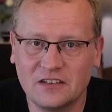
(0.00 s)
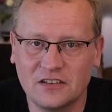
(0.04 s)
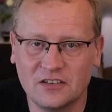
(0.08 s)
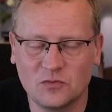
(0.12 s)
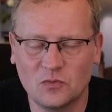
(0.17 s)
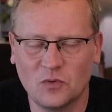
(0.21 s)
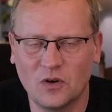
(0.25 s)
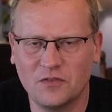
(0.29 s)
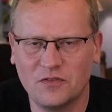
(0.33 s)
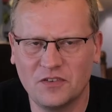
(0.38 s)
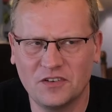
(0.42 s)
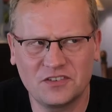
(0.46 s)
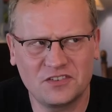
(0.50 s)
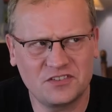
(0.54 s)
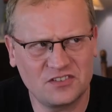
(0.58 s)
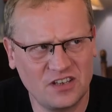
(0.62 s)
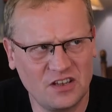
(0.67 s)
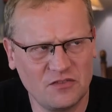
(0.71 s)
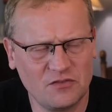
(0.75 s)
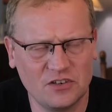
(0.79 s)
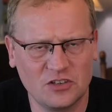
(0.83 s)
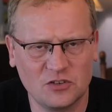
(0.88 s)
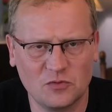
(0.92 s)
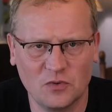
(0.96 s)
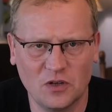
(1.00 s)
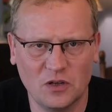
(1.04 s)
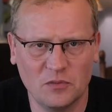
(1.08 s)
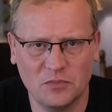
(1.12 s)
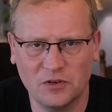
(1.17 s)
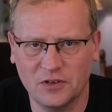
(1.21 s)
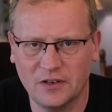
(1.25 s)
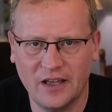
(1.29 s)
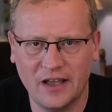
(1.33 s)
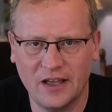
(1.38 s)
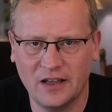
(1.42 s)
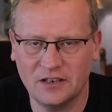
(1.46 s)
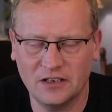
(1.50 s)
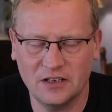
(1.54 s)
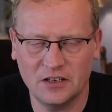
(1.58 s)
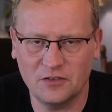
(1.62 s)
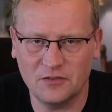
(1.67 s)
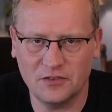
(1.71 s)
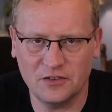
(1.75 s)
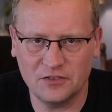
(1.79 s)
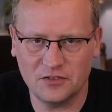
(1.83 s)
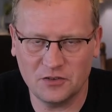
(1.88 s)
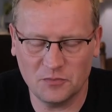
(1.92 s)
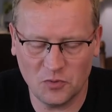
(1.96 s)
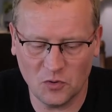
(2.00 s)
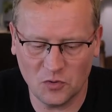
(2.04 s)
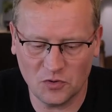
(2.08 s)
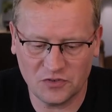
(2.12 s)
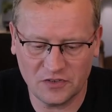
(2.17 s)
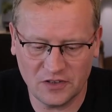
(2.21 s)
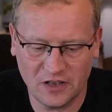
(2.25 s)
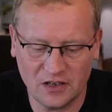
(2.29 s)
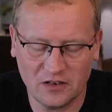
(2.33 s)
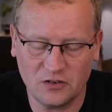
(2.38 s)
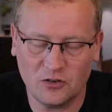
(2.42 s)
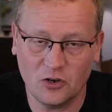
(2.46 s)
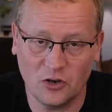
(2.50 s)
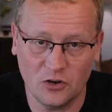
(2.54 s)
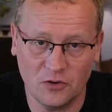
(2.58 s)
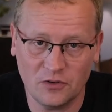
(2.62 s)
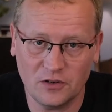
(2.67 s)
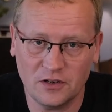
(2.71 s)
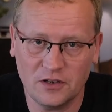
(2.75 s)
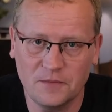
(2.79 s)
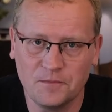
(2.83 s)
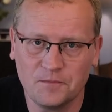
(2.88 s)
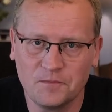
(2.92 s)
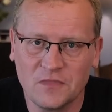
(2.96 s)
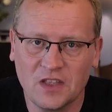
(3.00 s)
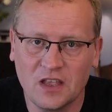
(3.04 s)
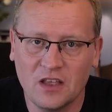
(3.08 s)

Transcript: There's Wi-Fi 7 as well, but hardly anything supports that currently.